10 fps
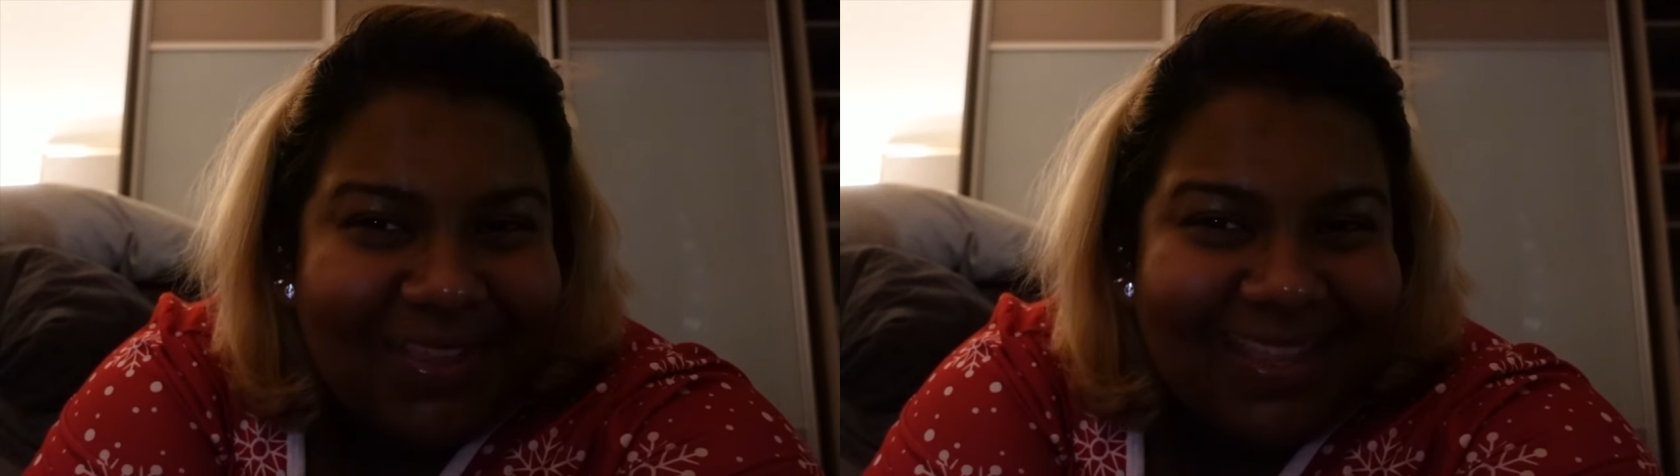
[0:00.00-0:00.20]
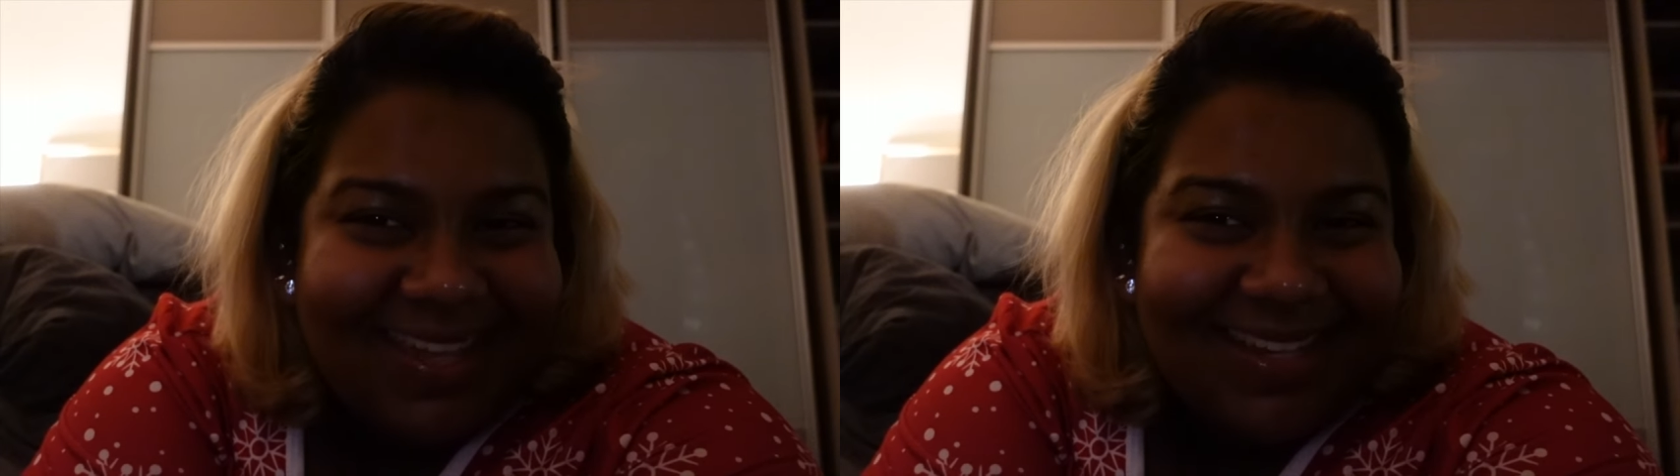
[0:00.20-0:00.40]

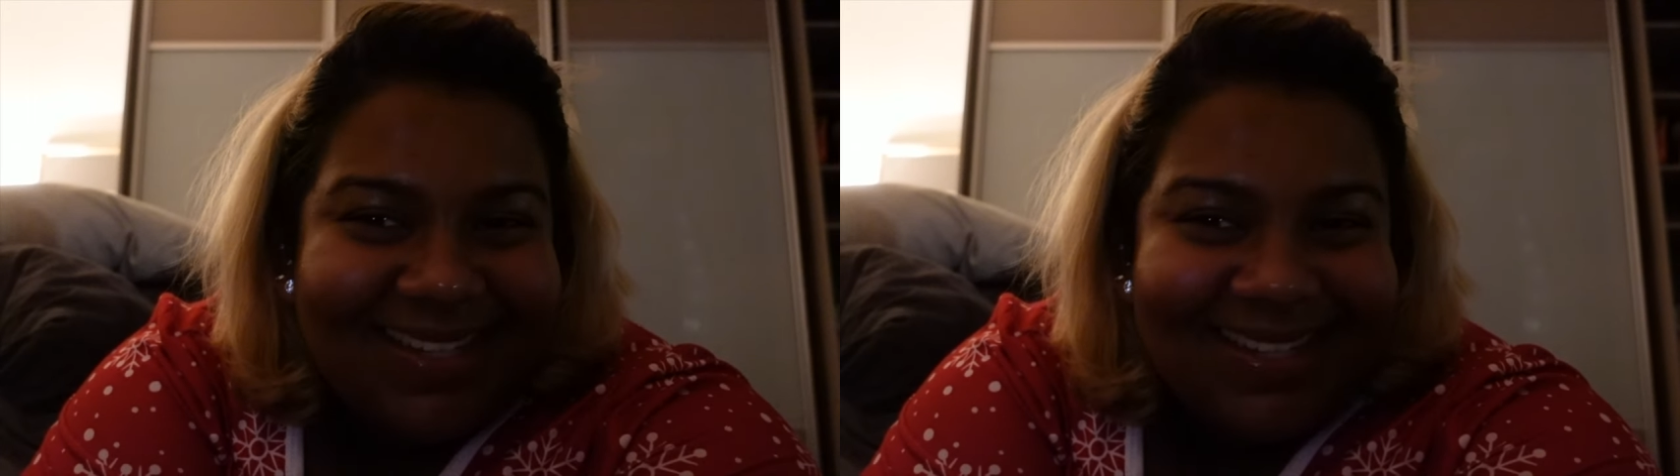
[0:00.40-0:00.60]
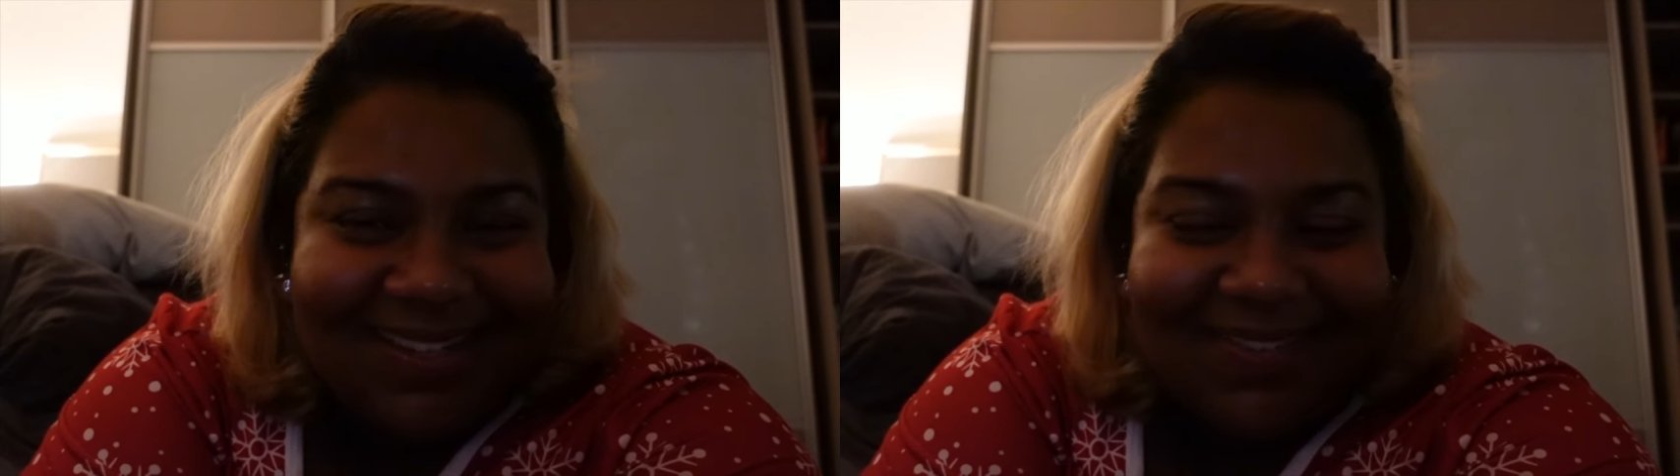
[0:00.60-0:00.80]

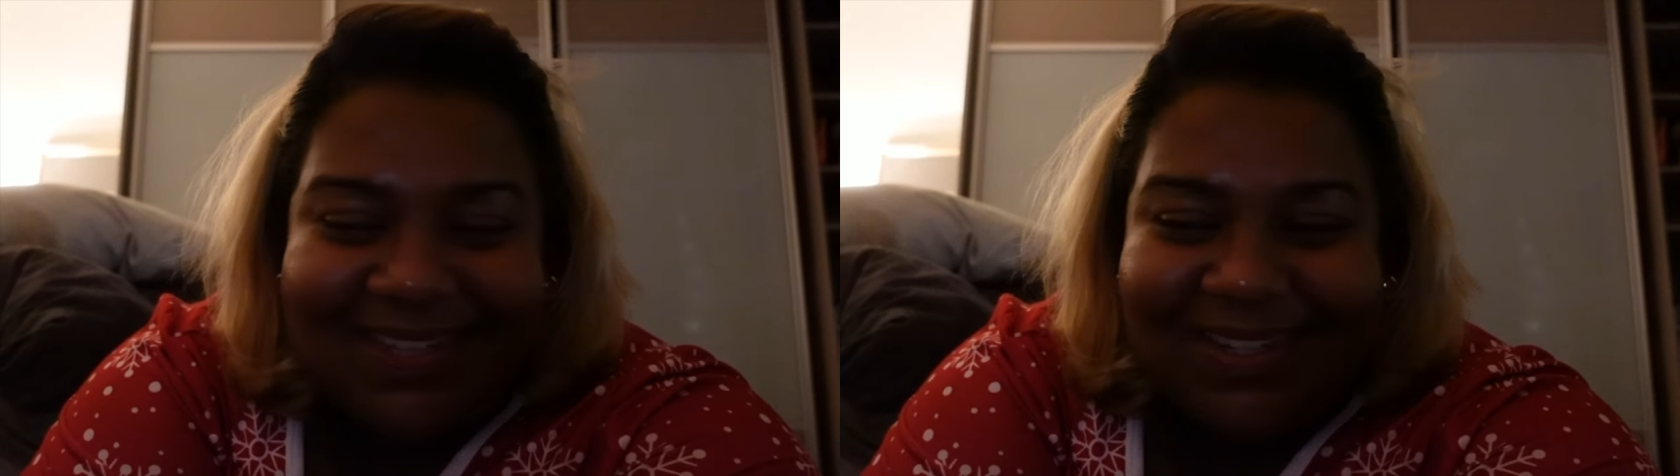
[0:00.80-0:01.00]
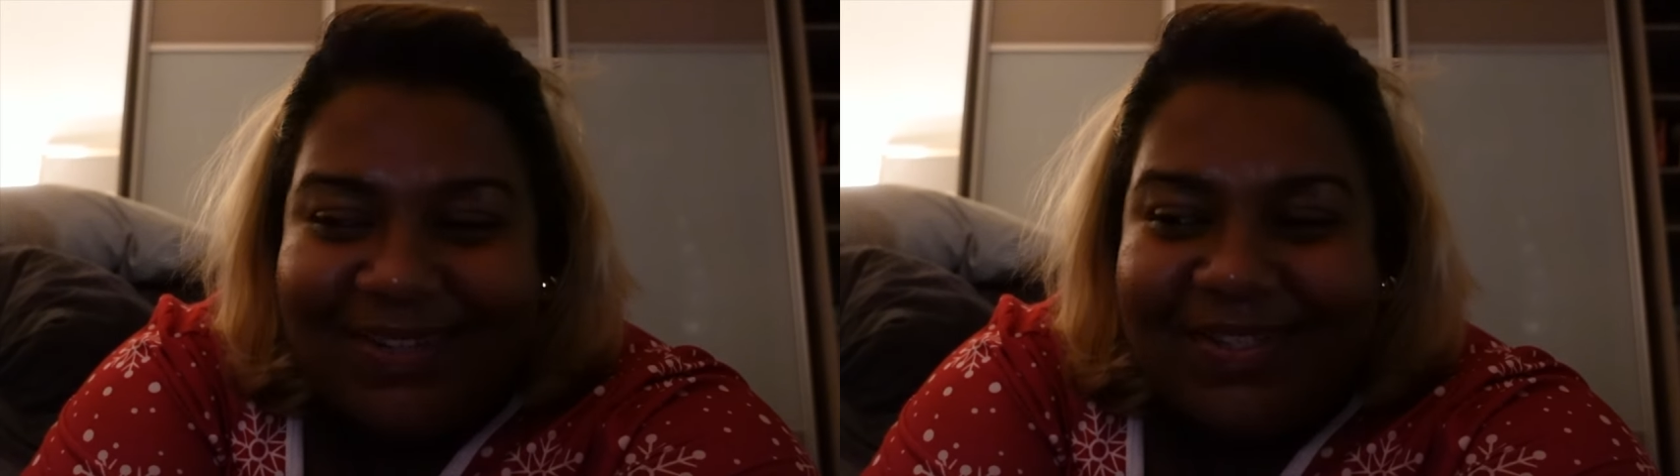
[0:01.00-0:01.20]
editing the
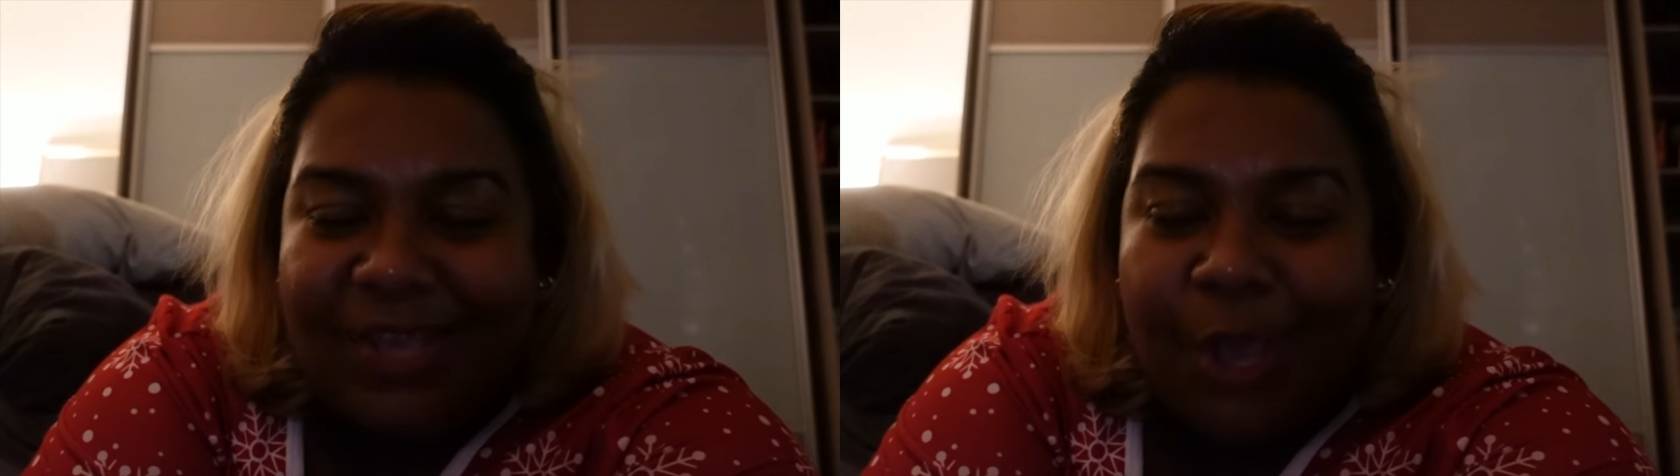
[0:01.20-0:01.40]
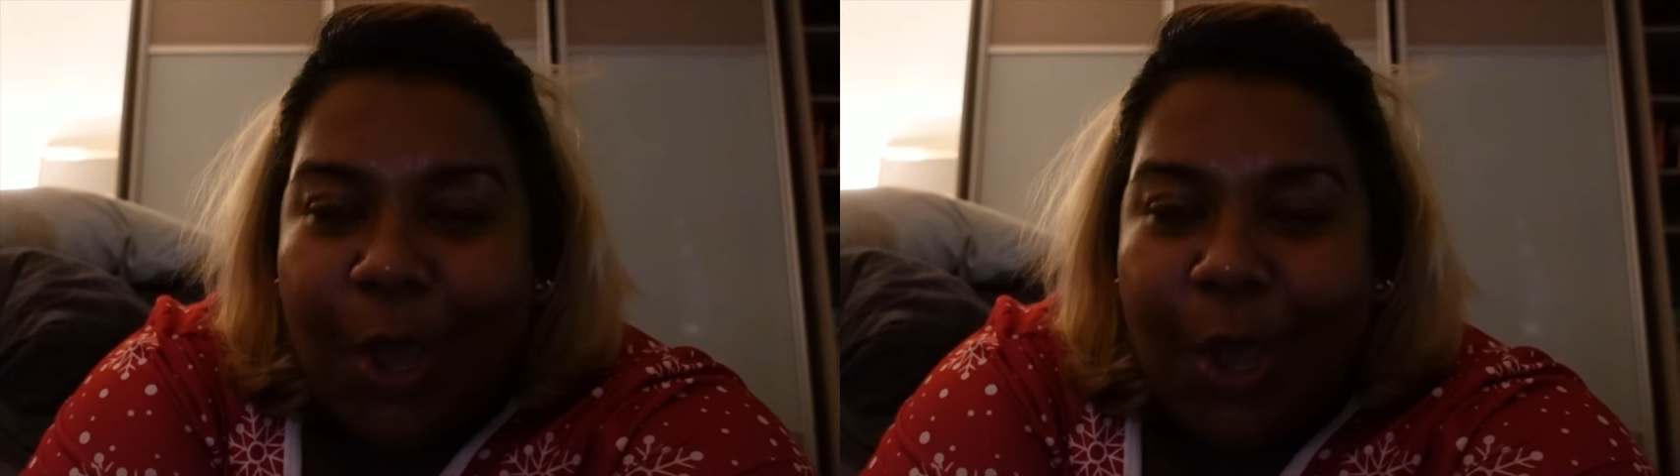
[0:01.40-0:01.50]
videos.